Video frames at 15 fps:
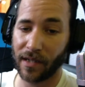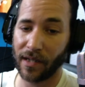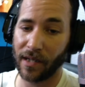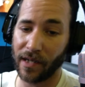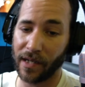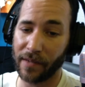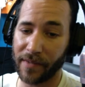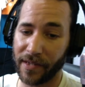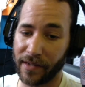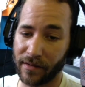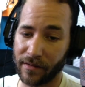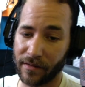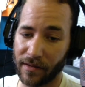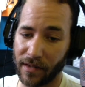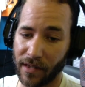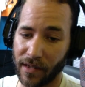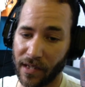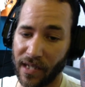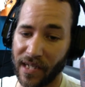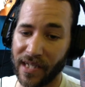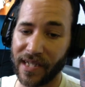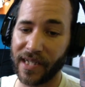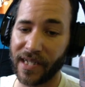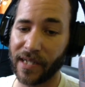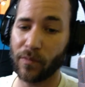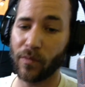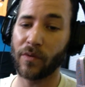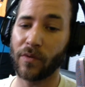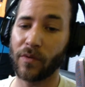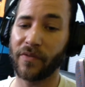I mean, it, it
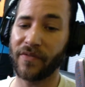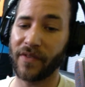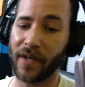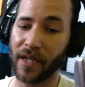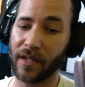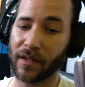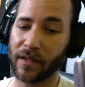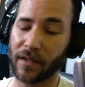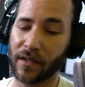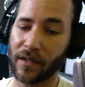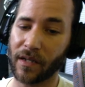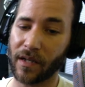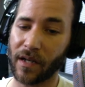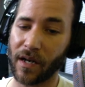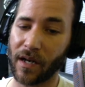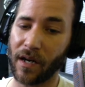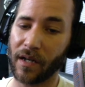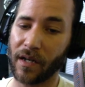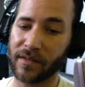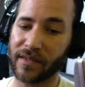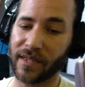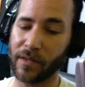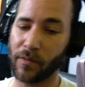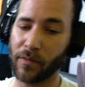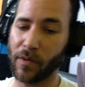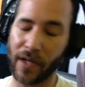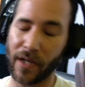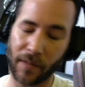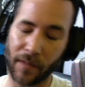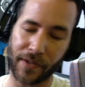will fund the cause. It, it will
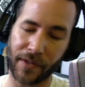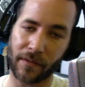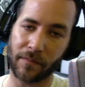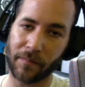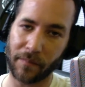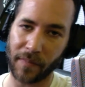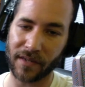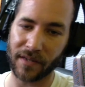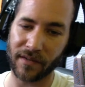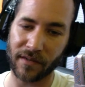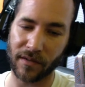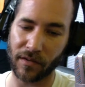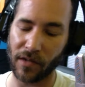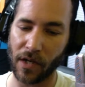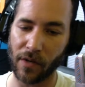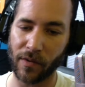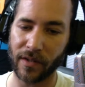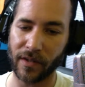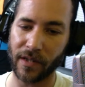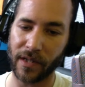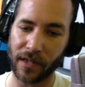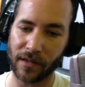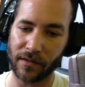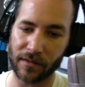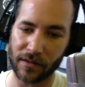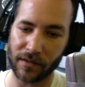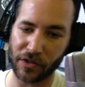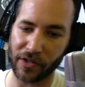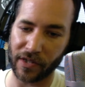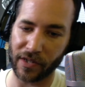help your business grow, and then
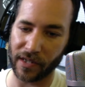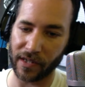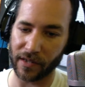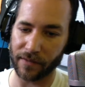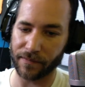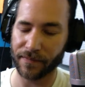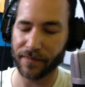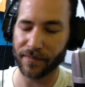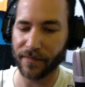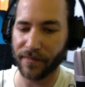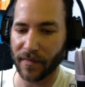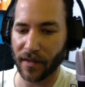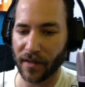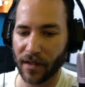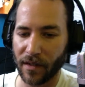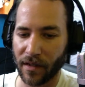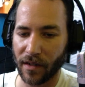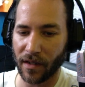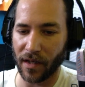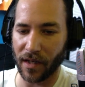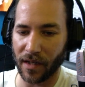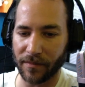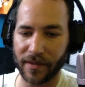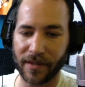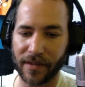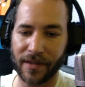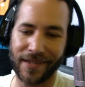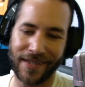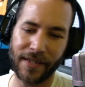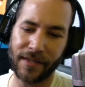you can get um,
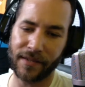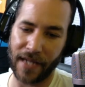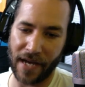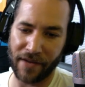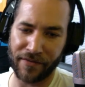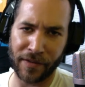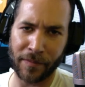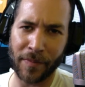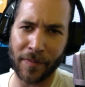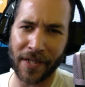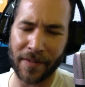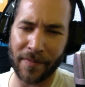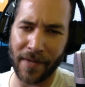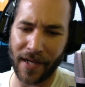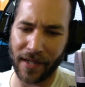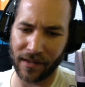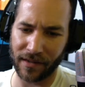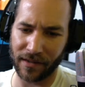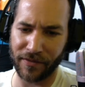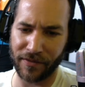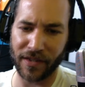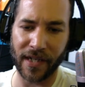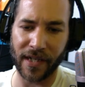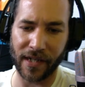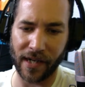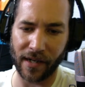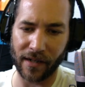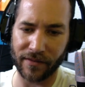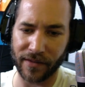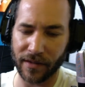at least half your money back if you take
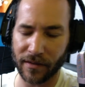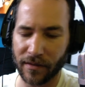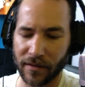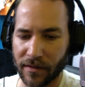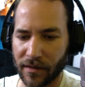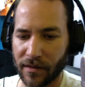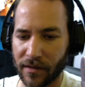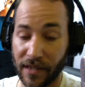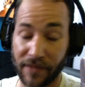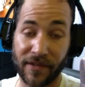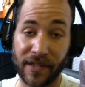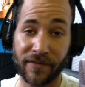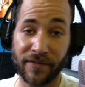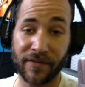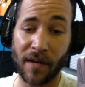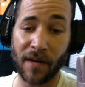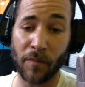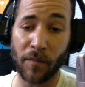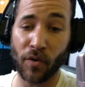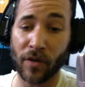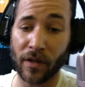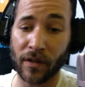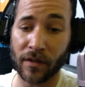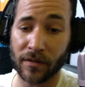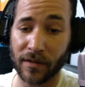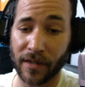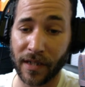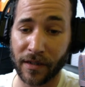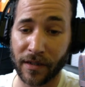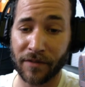care of it, if if not more.
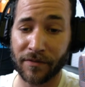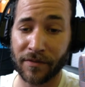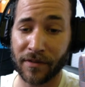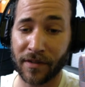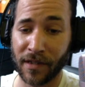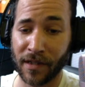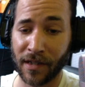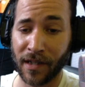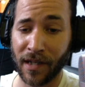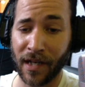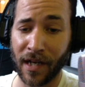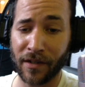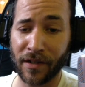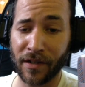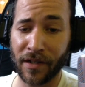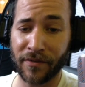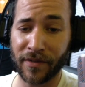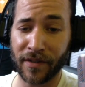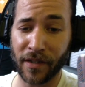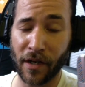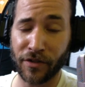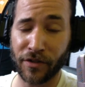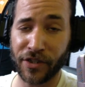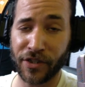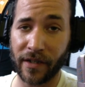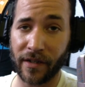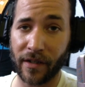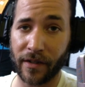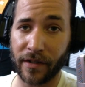How it's good a of, business. How good of a negotiator are you?